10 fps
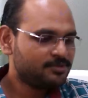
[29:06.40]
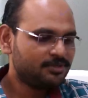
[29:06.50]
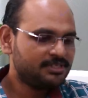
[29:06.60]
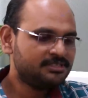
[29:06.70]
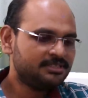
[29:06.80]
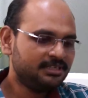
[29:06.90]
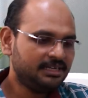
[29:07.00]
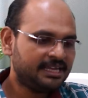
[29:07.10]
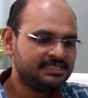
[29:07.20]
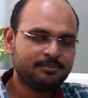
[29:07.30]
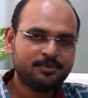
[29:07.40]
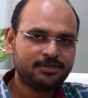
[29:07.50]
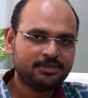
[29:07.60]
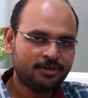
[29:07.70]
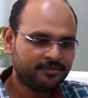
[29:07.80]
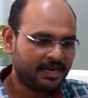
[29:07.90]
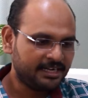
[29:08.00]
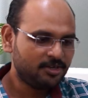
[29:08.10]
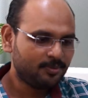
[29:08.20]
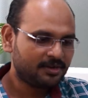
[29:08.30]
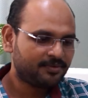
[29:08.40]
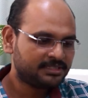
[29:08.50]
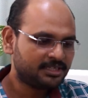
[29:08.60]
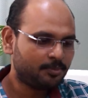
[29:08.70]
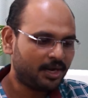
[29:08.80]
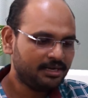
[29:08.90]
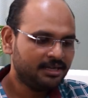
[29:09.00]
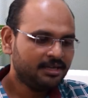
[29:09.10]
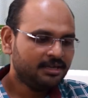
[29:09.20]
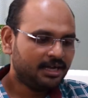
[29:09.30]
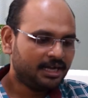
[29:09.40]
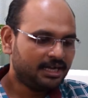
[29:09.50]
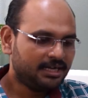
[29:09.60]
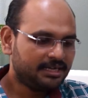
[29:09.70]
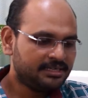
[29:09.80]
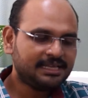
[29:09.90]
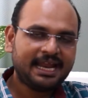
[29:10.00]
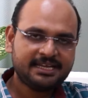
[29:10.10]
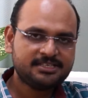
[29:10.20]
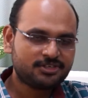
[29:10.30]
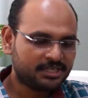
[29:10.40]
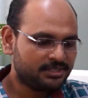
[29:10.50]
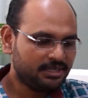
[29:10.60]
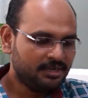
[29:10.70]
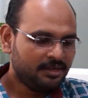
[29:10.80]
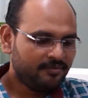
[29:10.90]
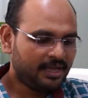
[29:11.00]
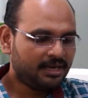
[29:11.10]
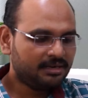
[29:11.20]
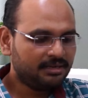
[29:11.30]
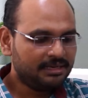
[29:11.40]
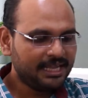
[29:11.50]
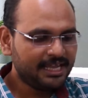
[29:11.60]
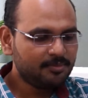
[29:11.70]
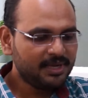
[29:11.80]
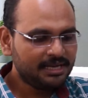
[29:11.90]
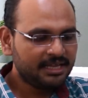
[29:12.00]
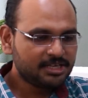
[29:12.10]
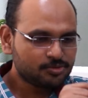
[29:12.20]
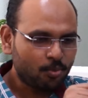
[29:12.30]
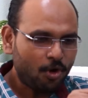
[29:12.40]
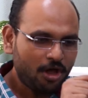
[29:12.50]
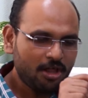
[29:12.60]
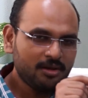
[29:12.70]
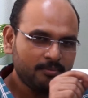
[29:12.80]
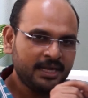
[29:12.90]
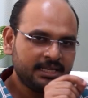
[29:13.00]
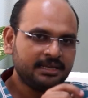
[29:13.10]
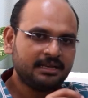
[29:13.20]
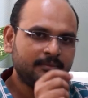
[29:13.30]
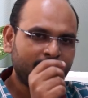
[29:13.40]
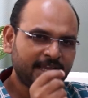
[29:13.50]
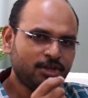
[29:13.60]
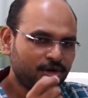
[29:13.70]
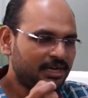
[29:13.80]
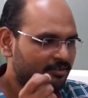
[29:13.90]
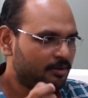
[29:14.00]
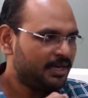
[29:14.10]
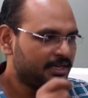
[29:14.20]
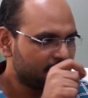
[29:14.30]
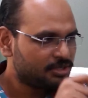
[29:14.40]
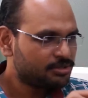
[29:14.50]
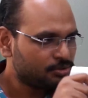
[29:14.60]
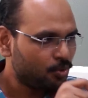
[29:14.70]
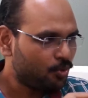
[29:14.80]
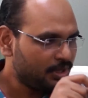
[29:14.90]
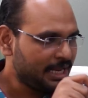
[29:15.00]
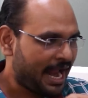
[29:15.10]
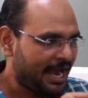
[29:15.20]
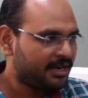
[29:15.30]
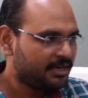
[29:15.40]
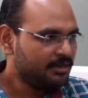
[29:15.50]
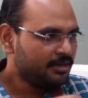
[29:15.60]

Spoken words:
So this is an example of an additive manufactured part. It's a lattice structure where layer by layer, small material, micron level materials are slowly added